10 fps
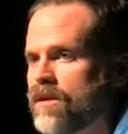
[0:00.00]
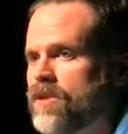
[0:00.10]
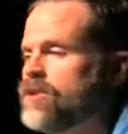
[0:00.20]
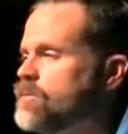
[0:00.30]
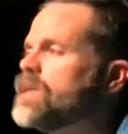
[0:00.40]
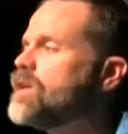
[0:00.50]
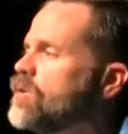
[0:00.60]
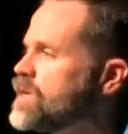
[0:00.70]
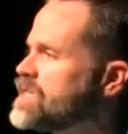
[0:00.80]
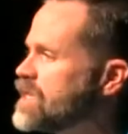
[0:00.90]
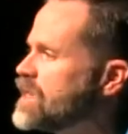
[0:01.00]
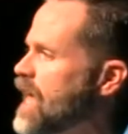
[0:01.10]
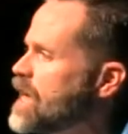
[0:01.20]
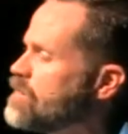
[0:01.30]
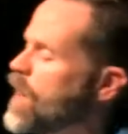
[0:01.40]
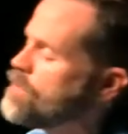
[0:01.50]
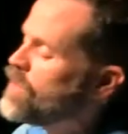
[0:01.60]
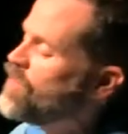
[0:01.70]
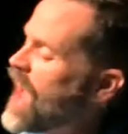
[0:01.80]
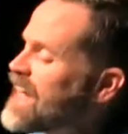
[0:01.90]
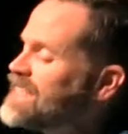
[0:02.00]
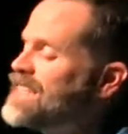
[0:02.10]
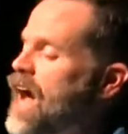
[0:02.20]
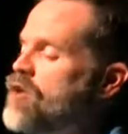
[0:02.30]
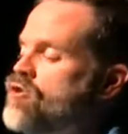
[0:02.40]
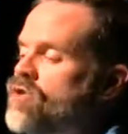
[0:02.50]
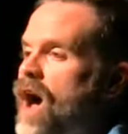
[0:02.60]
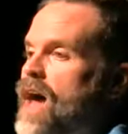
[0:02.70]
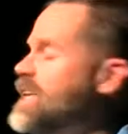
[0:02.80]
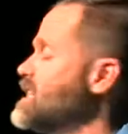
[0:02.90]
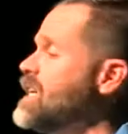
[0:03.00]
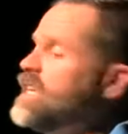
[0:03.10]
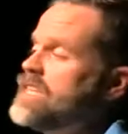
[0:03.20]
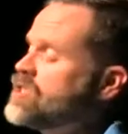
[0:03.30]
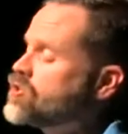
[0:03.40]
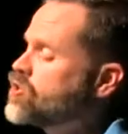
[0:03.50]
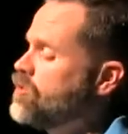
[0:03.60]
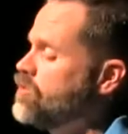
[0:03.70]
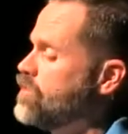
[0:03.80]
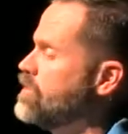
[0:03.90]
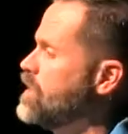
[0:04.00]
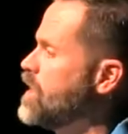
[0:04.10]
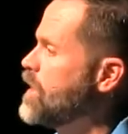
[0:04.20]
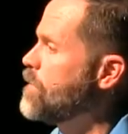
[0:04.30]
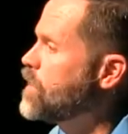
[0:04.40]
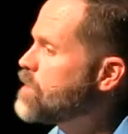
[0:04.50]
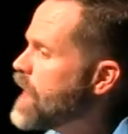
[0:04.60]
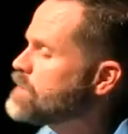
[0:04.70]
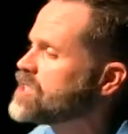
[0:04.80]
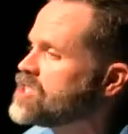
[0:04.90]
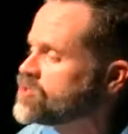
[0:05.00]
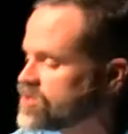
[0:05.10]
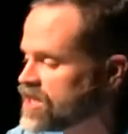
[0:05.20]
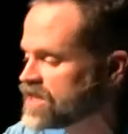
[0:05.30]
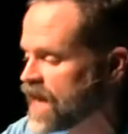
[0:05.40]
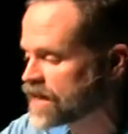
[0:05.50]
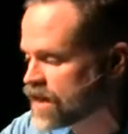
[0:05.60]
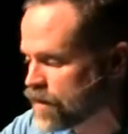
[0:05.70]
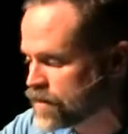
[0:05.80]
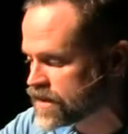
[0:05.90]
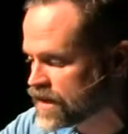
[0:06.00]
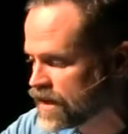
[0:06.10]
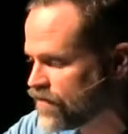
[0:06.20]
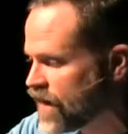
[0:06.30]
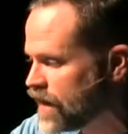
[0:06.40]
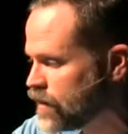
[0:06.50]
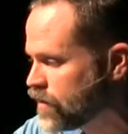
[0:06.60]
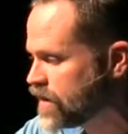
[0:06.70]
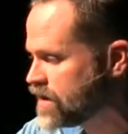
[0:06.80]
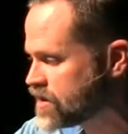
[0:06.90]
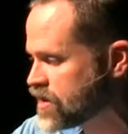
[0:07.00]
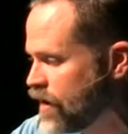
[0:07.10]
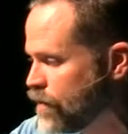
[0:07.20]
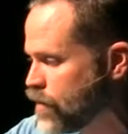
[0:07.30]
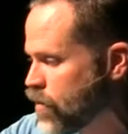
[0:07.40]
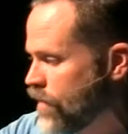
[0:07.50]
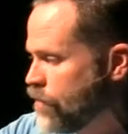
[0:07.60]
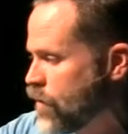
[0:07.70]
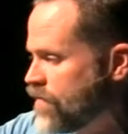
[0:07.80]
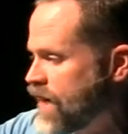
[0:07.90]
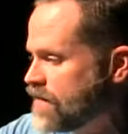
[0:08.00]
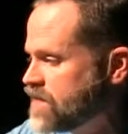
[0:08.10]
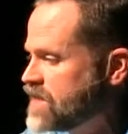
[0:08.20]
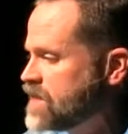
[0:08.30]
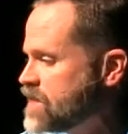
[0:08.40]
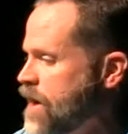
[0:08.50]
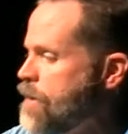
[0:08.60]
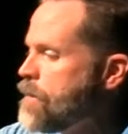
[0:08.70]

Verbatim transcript: then there'd be no reason to thank him, right? But that's not who God is. None of these are true. The Bible teaches the exact opposite. In fact, let me read this Psalm 145. It says this